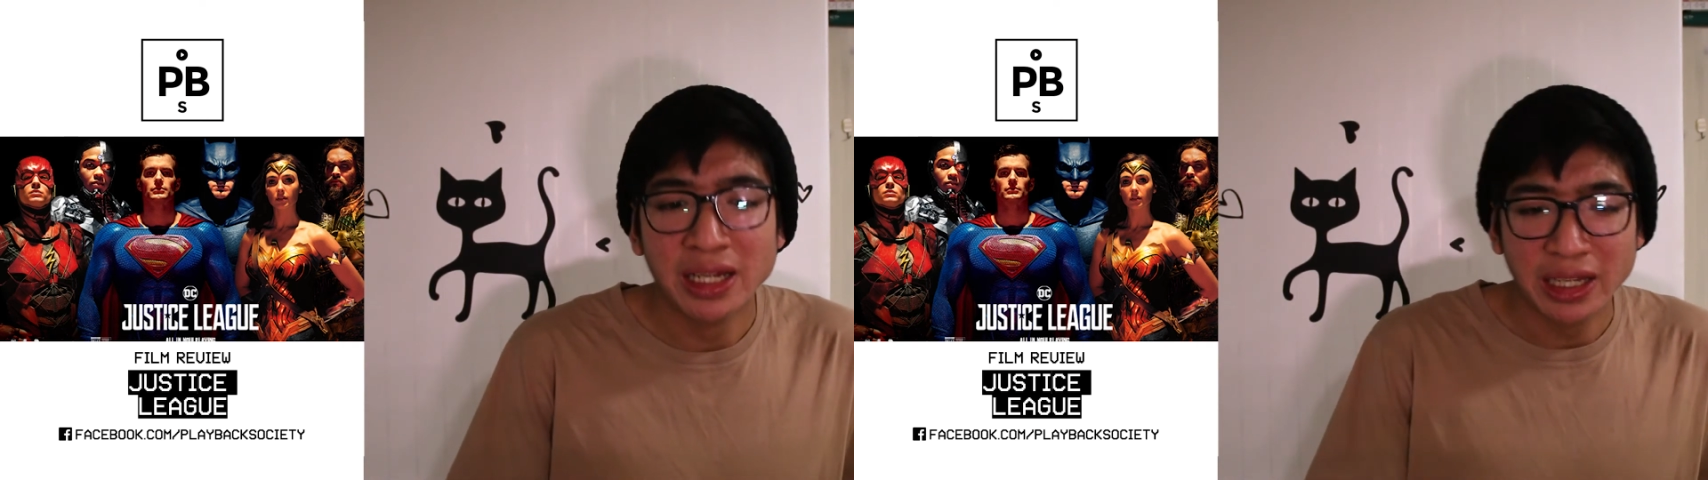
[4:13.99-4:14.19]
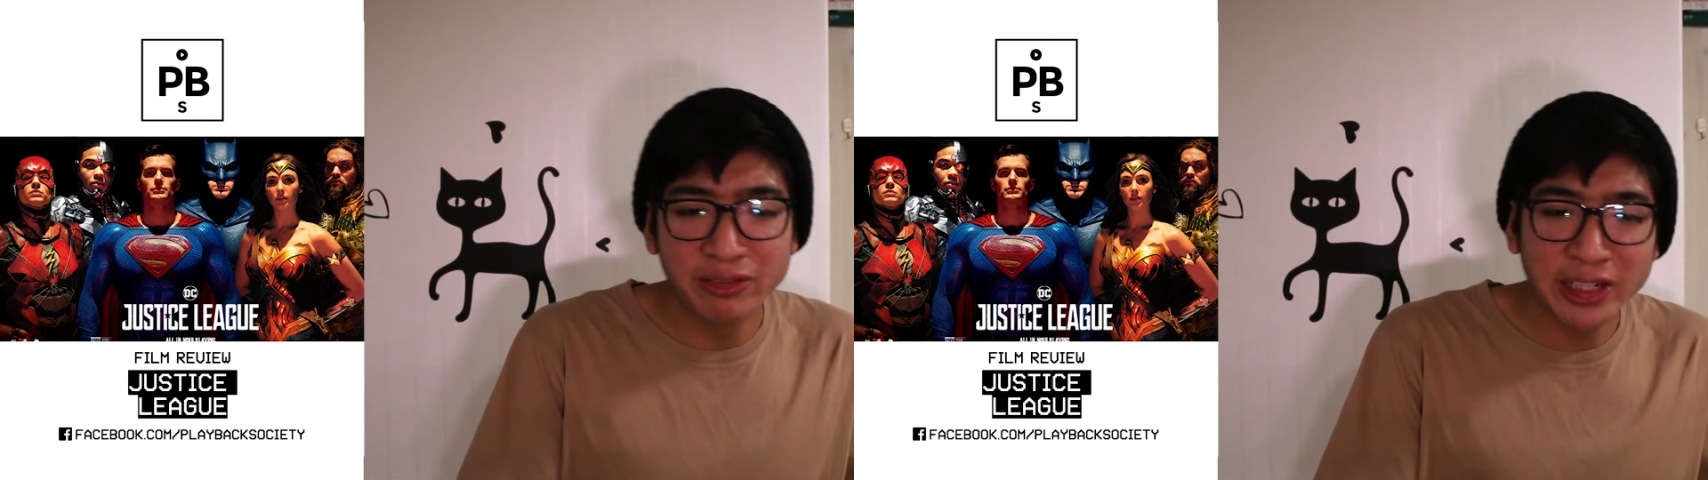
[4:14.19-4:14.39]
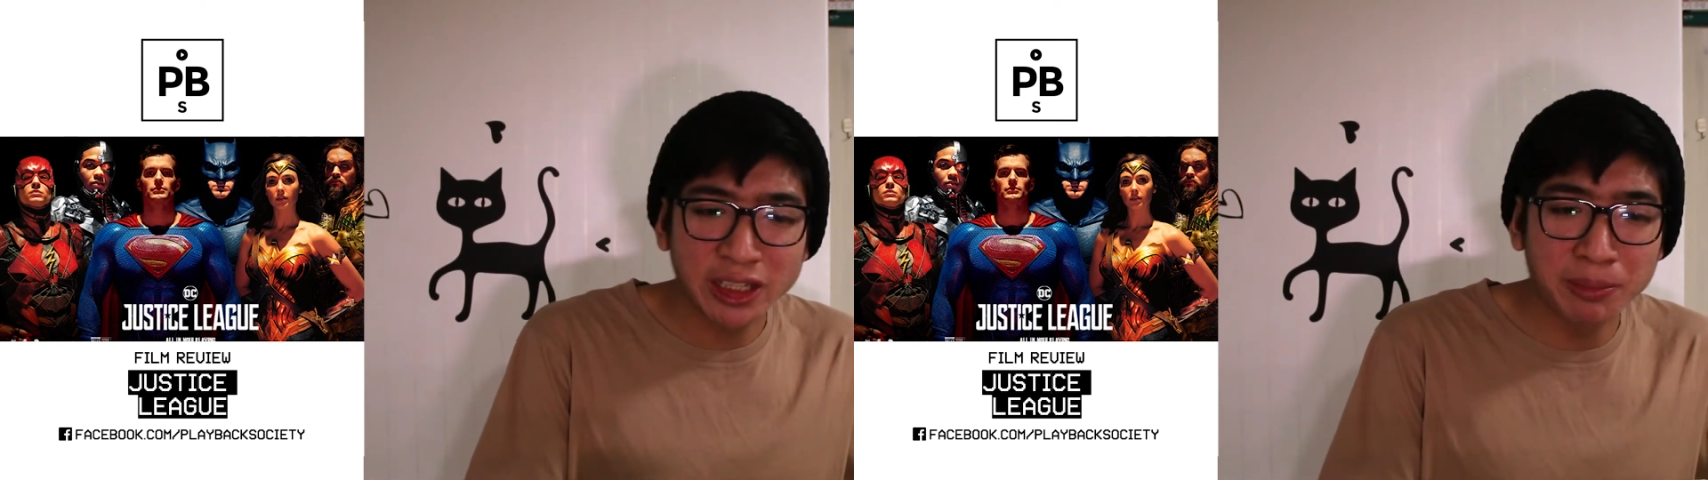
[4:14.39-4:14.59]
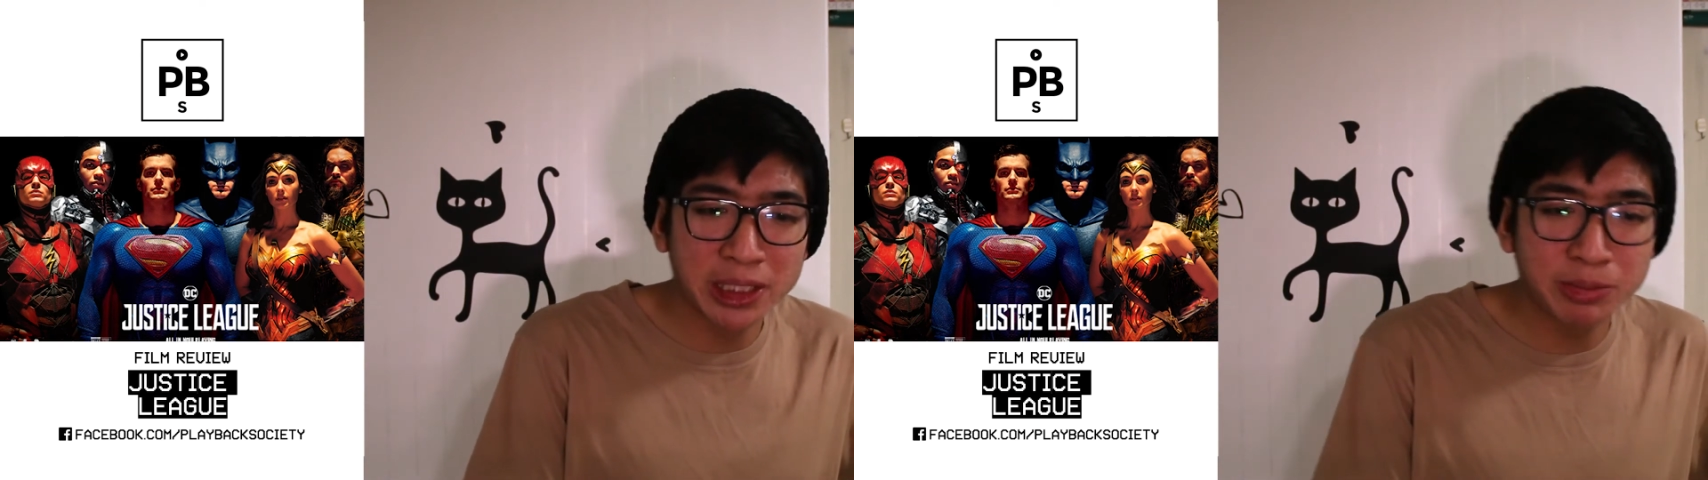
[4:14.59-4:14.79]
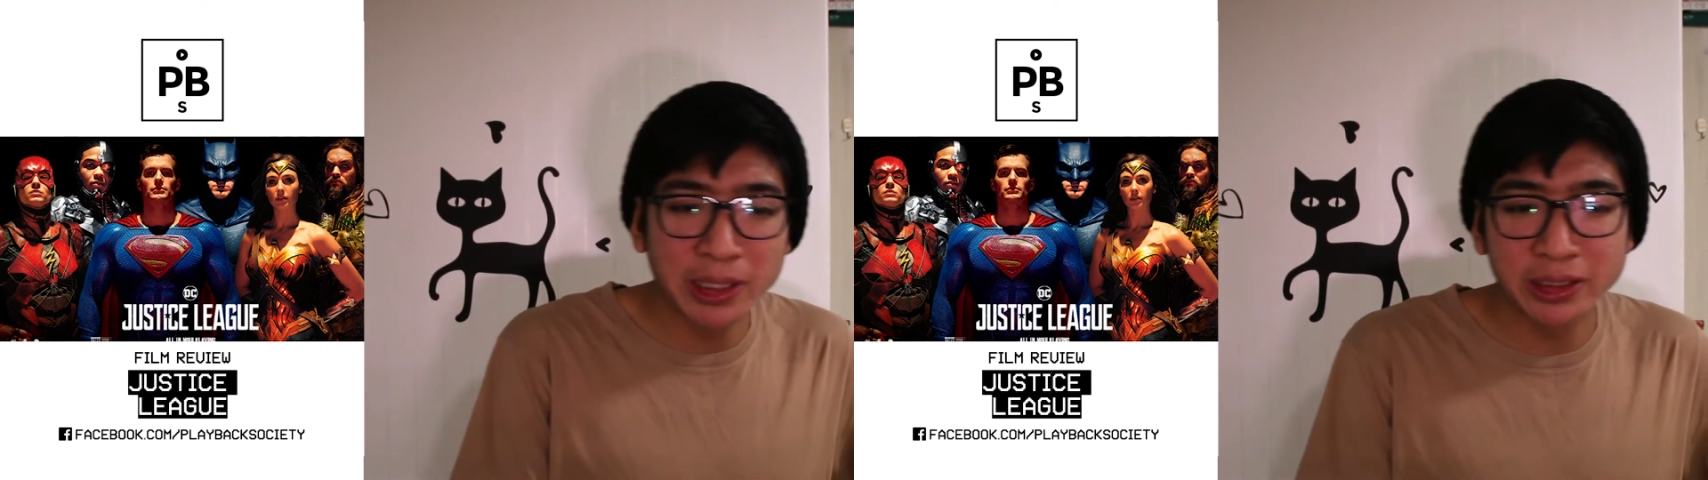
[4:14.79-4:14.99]
In fact, the
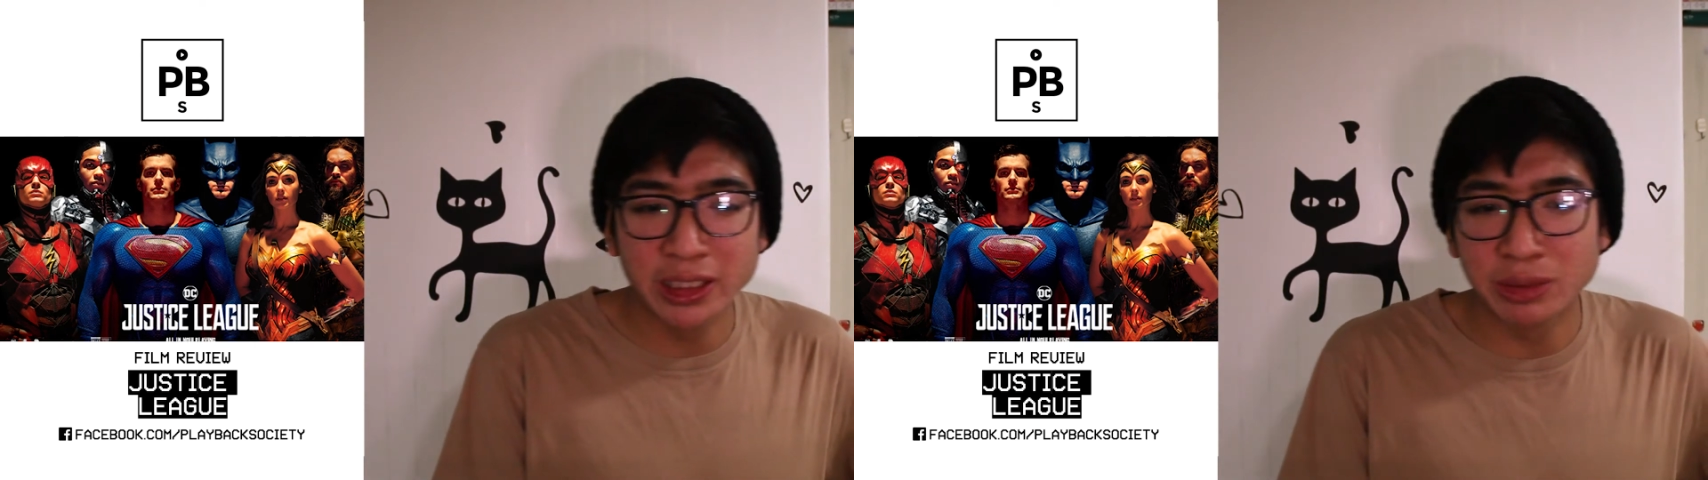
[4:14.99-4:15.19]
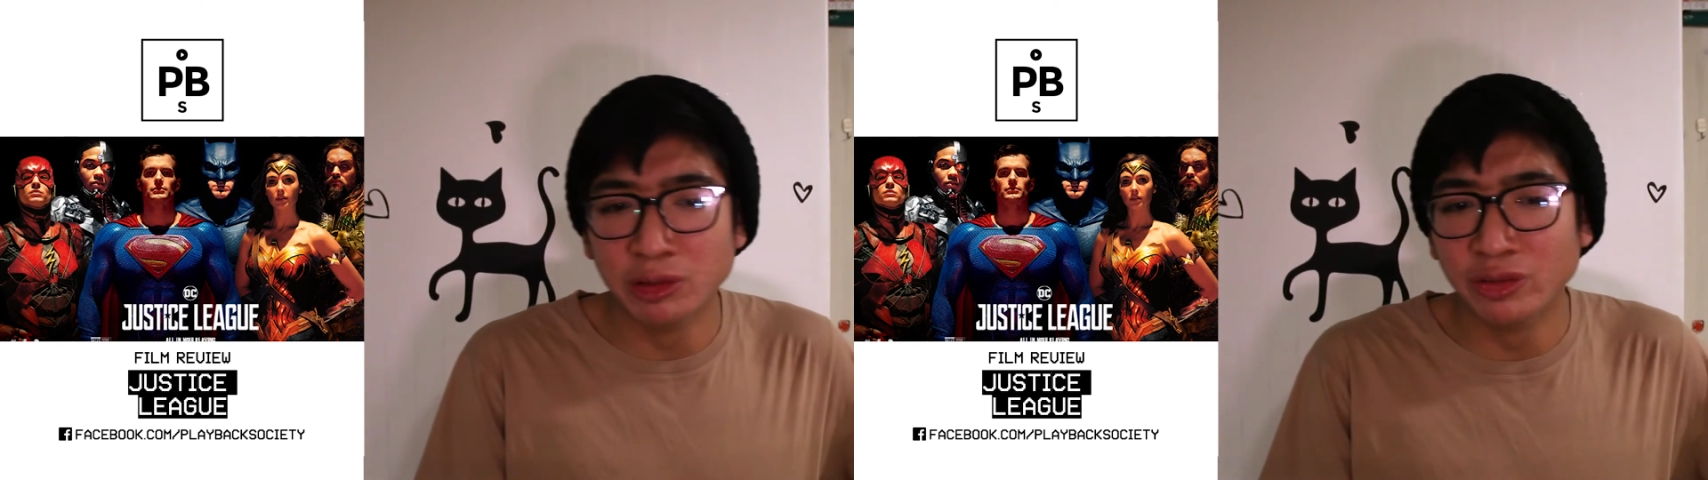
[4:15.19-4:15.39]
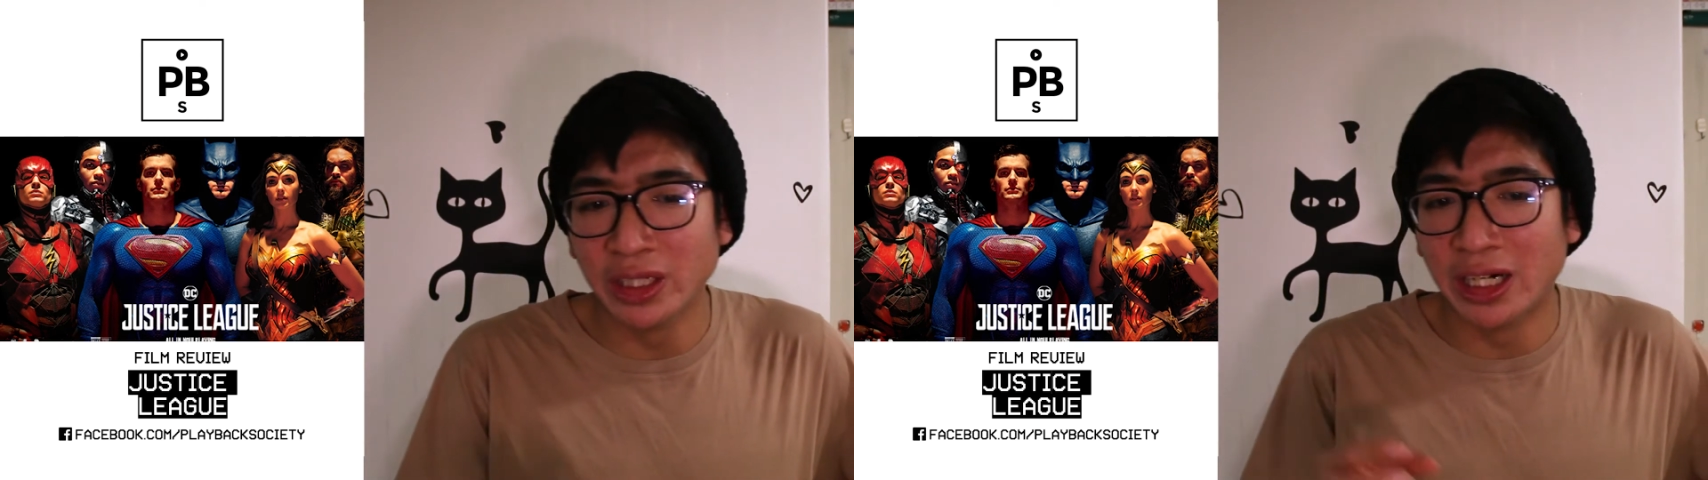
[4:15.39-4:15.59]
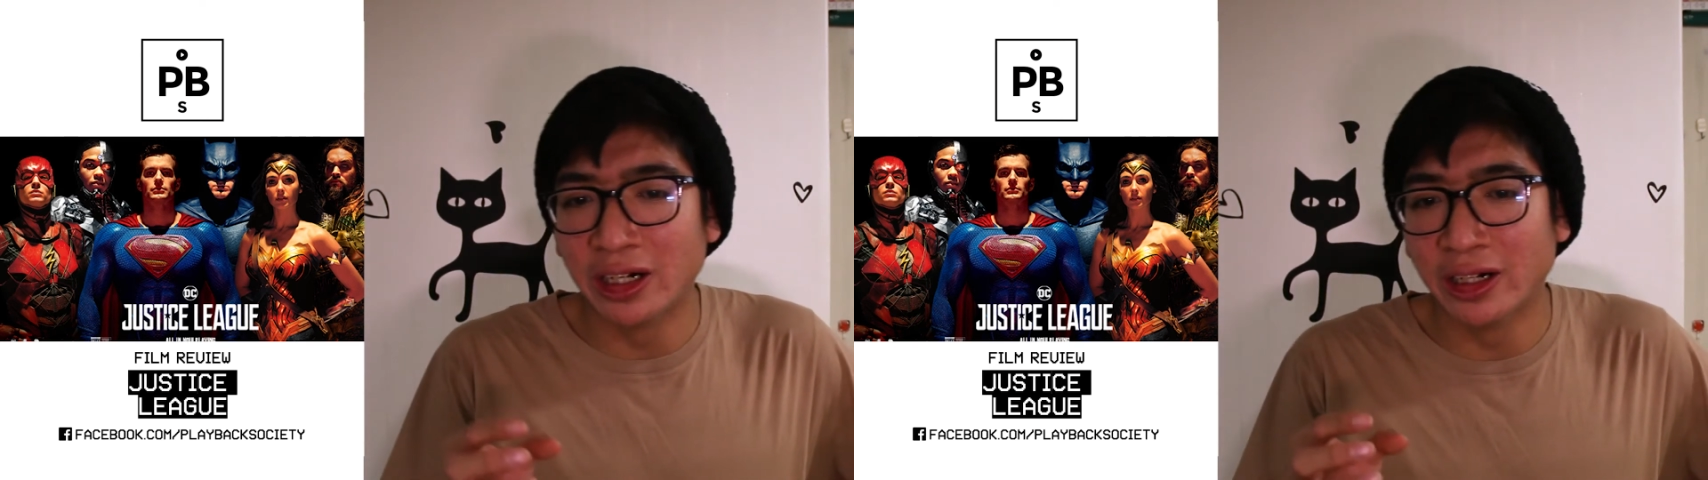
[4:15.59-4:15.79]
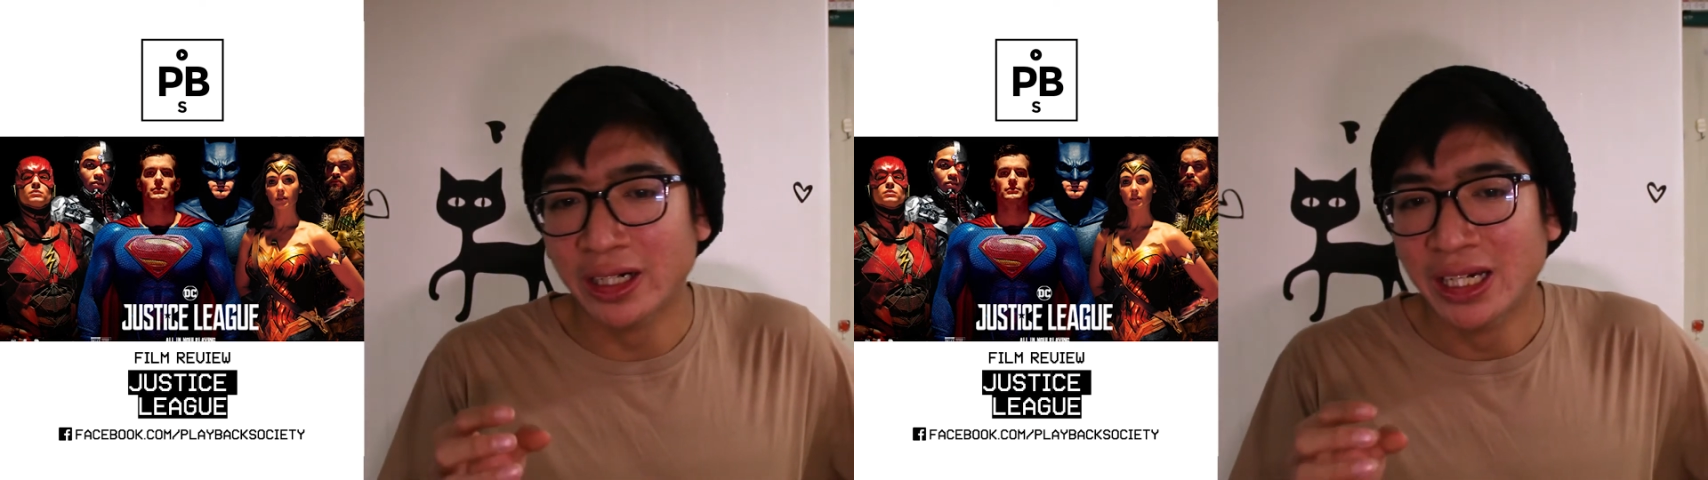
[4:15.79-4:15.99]
best parts of this movie
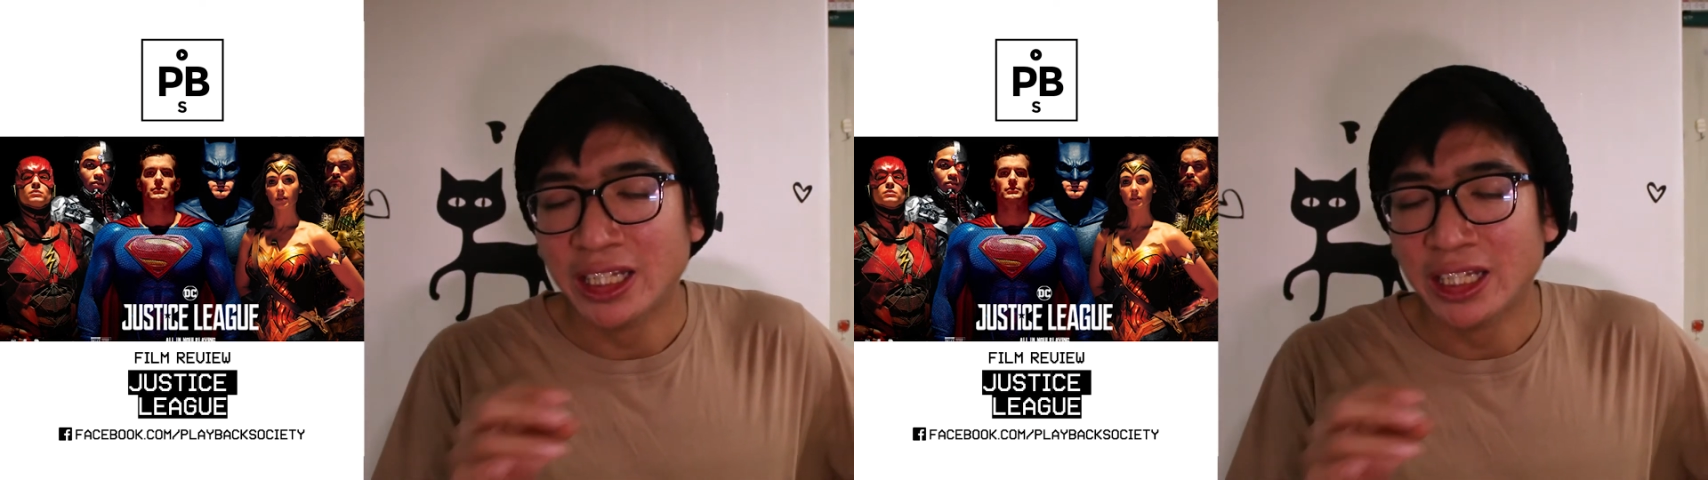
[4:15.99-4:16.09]
are